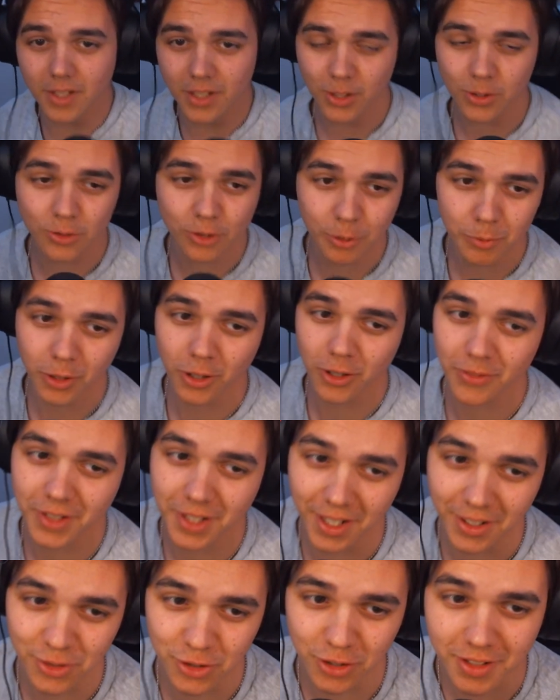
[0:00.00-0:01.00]
the YouTube
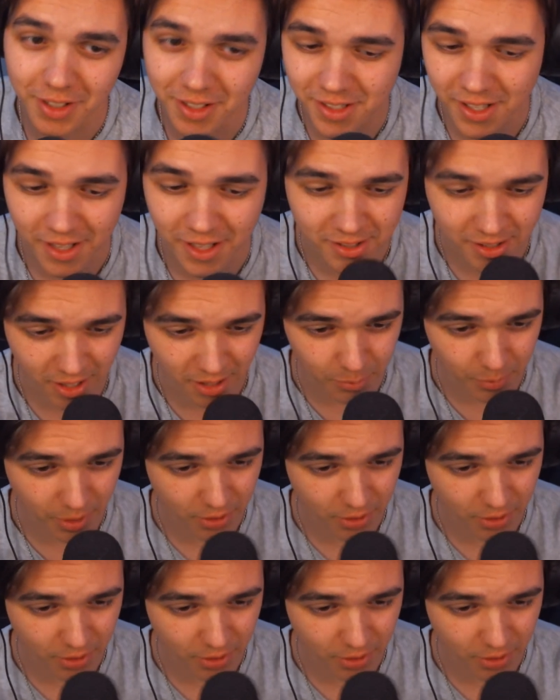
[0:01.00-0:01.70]
notification, because that's it.